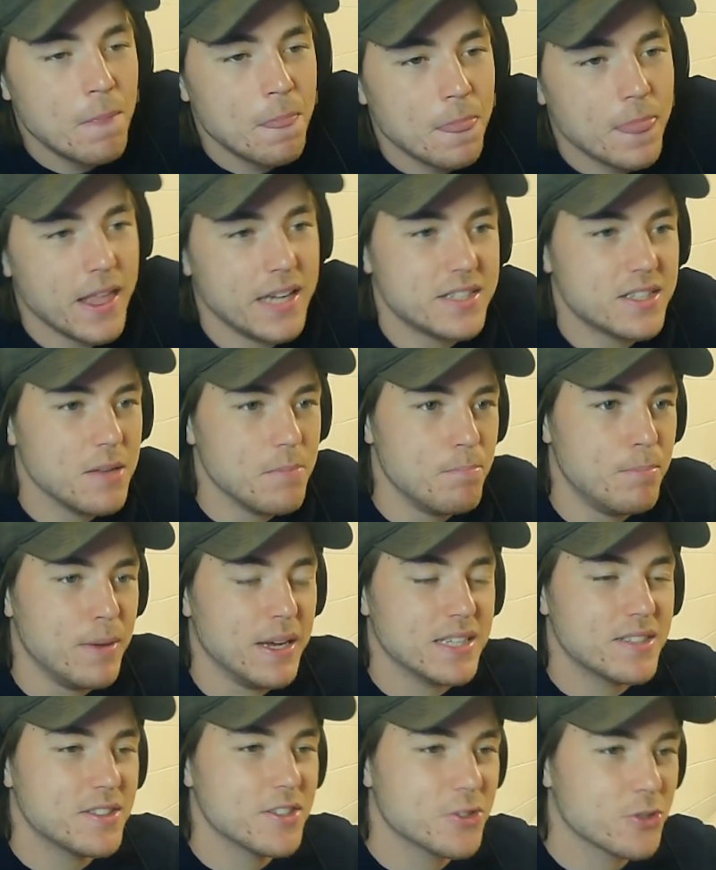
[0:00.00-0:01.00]
That's the
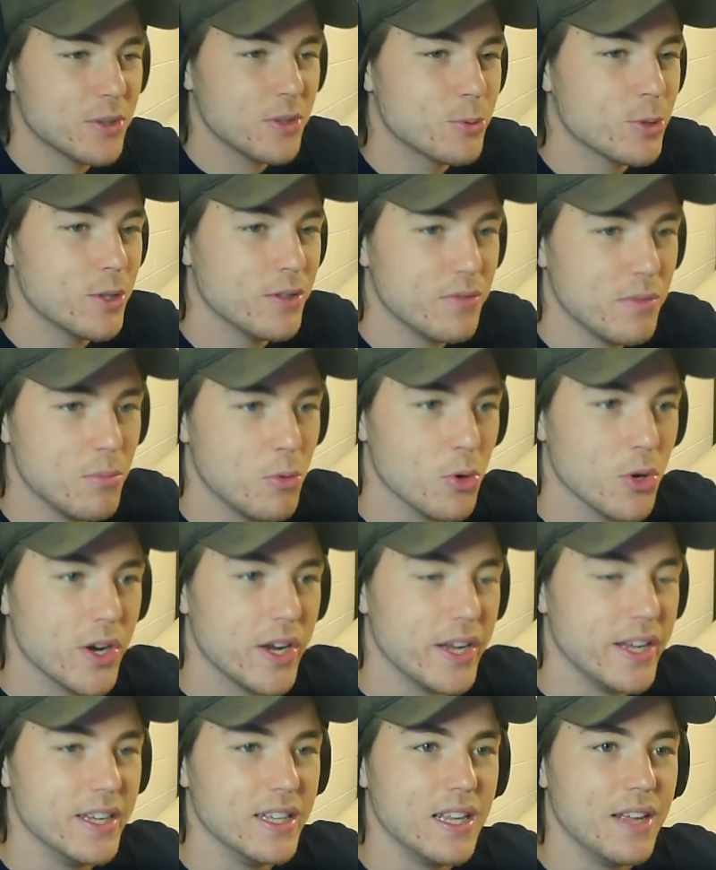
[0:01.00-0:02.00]
best description of a
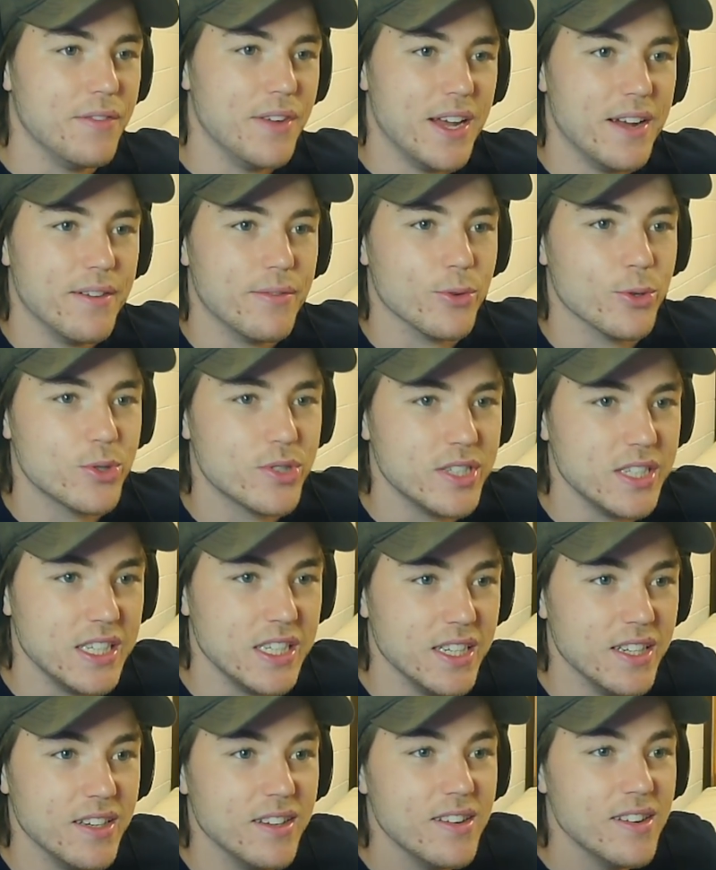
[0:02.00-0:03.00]
moray eel I've ever
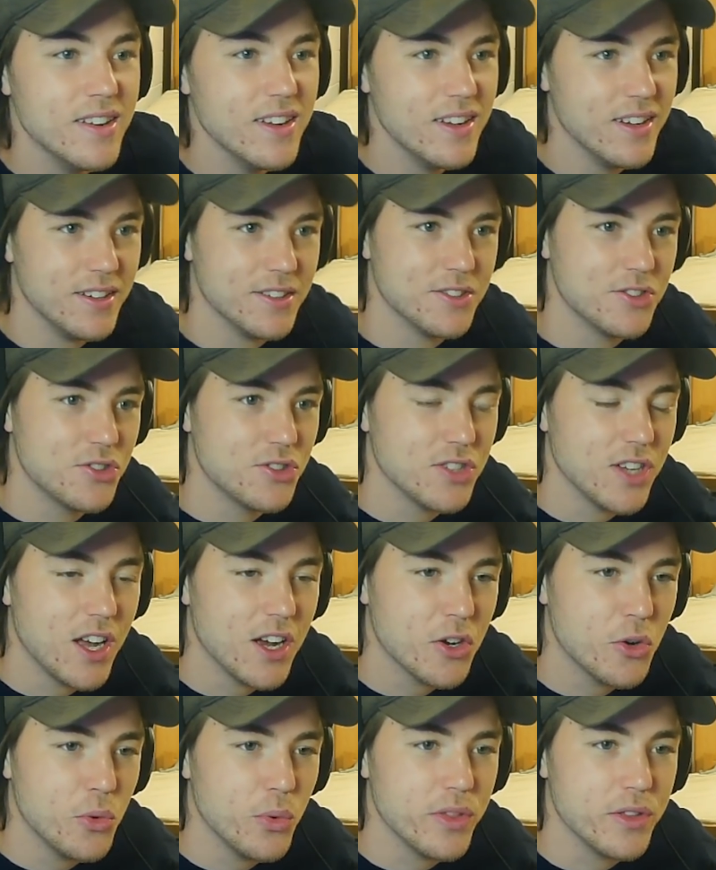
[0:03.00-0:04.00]
seen. A
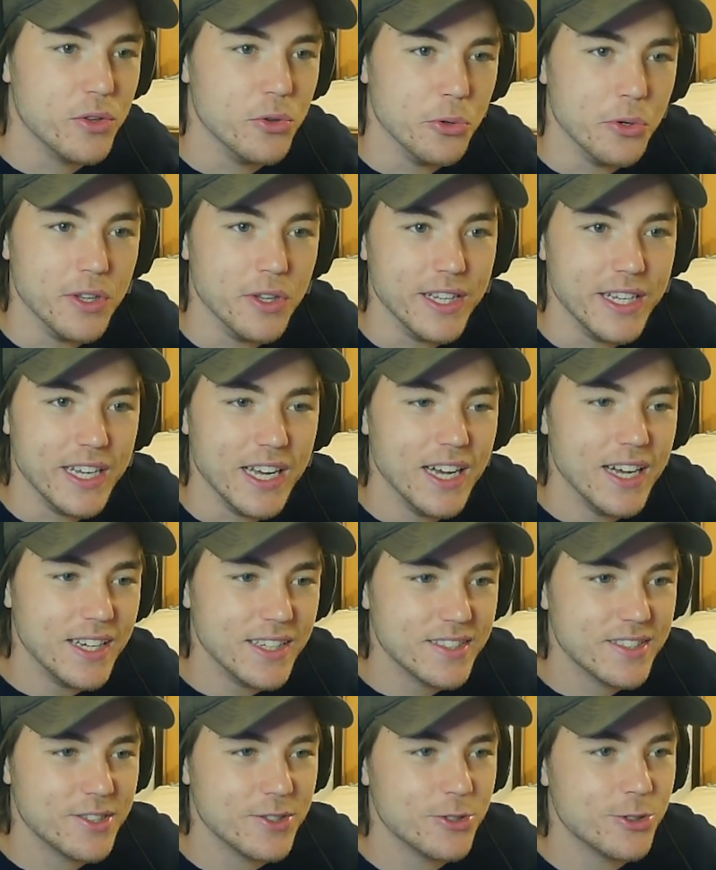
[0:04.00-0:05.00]
sock with googly
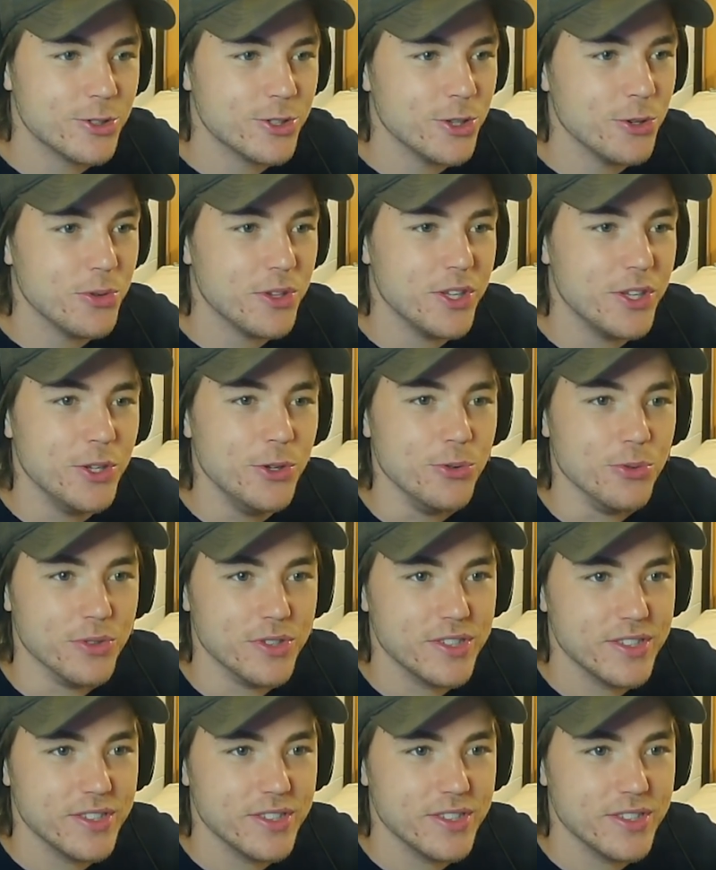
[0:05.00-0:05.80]
eyes. They're so cute.